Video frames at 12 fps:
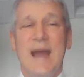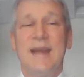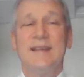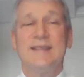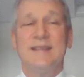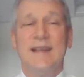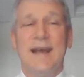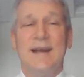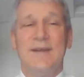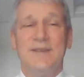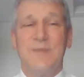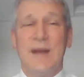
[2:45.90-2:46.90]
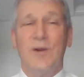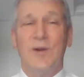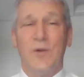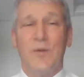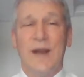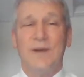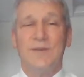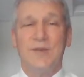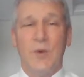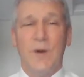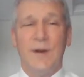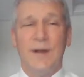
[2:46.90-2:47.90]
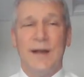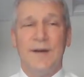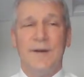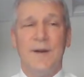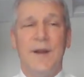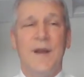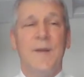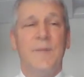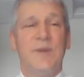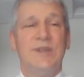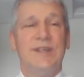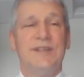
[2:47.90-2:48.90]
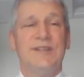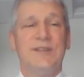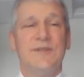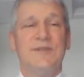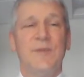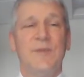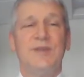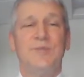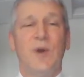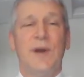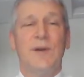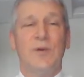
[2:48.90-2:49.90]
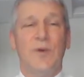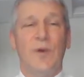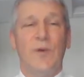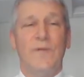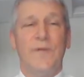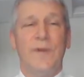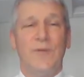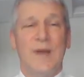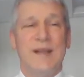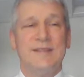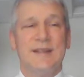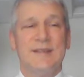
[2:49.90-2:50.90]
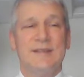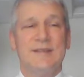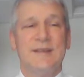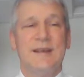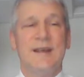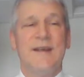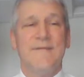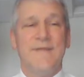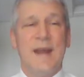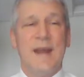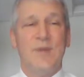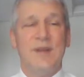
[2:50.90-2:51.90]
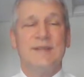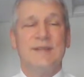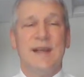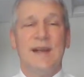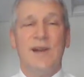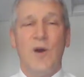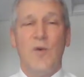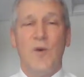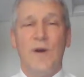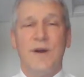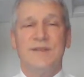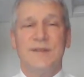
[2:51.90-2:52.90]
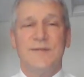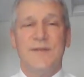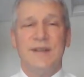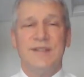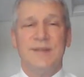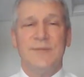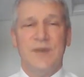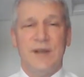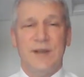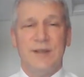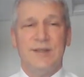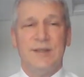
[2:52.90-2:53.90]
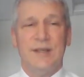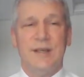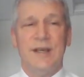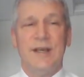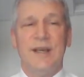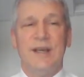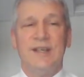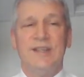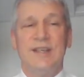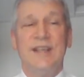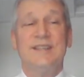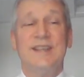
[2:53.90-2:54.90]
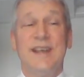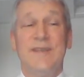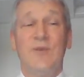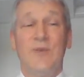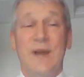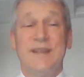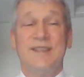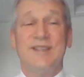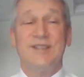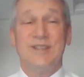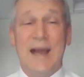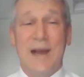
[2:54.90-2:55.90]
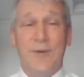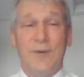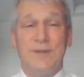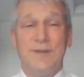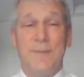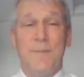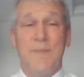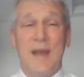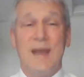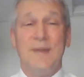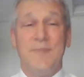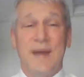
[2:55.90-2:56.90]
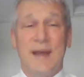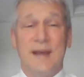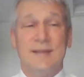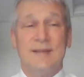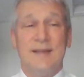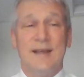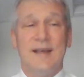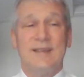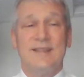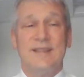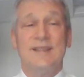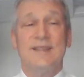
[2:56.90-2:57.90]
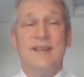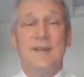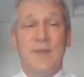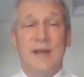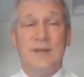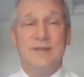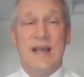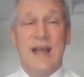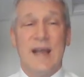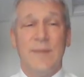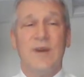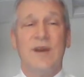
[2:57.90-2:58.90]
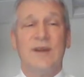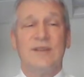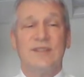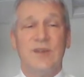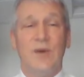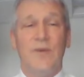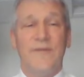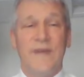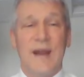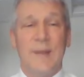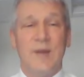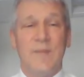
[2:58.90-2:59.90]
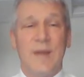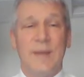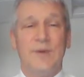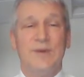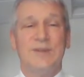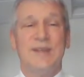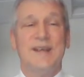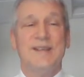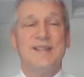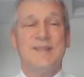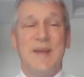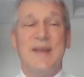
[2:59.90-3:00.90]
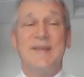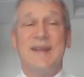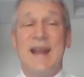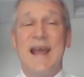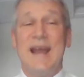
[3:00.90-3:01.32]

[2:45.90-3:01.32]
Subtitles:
Patty's title is Medical Records Coordinator, but she serves a much broader role for the residents, families, and coworkers of Friendship Village. She has given residents showers, made beds, assisted at mealtime, consoled family members, spent the